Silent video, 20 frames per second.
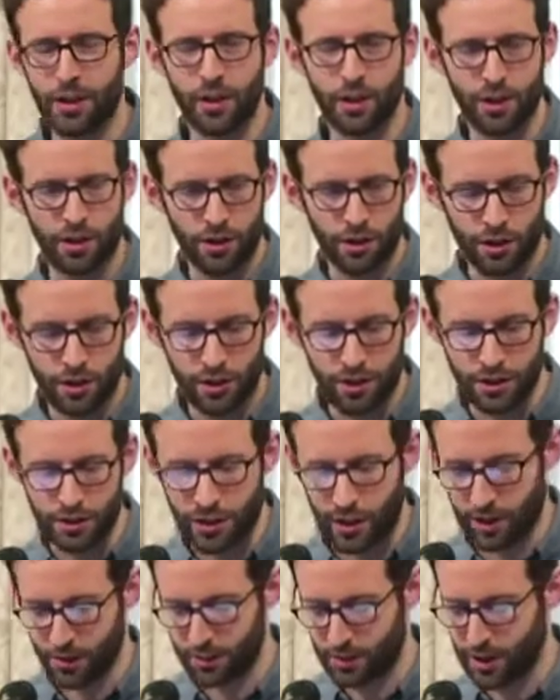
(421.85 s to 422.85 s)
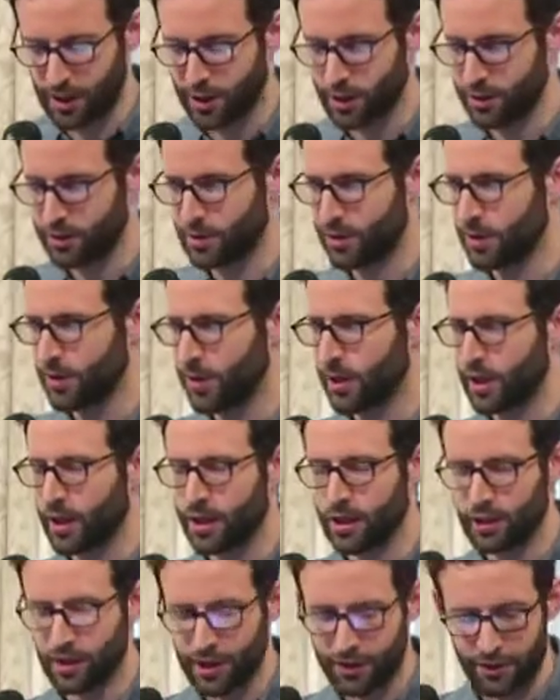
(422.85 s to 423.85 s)
their
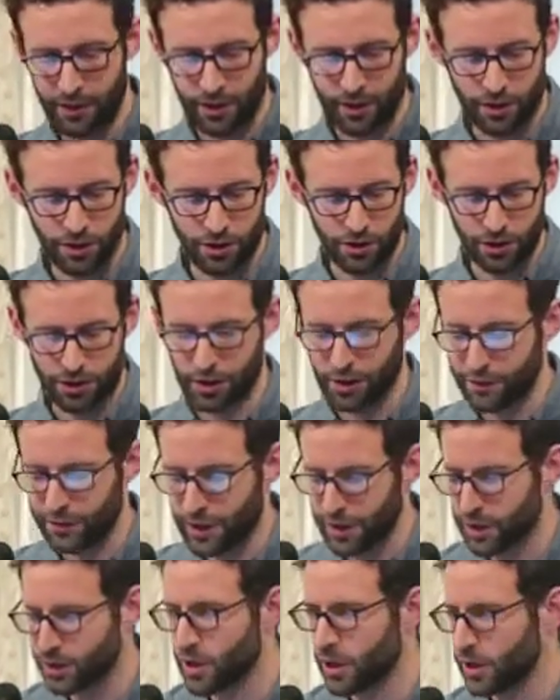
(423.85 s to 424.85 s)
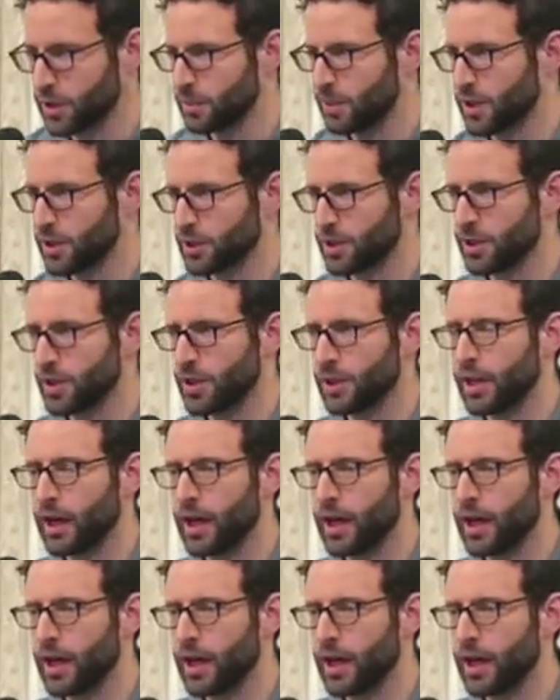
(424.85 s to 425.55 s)
downtown living, or to defend their occupation.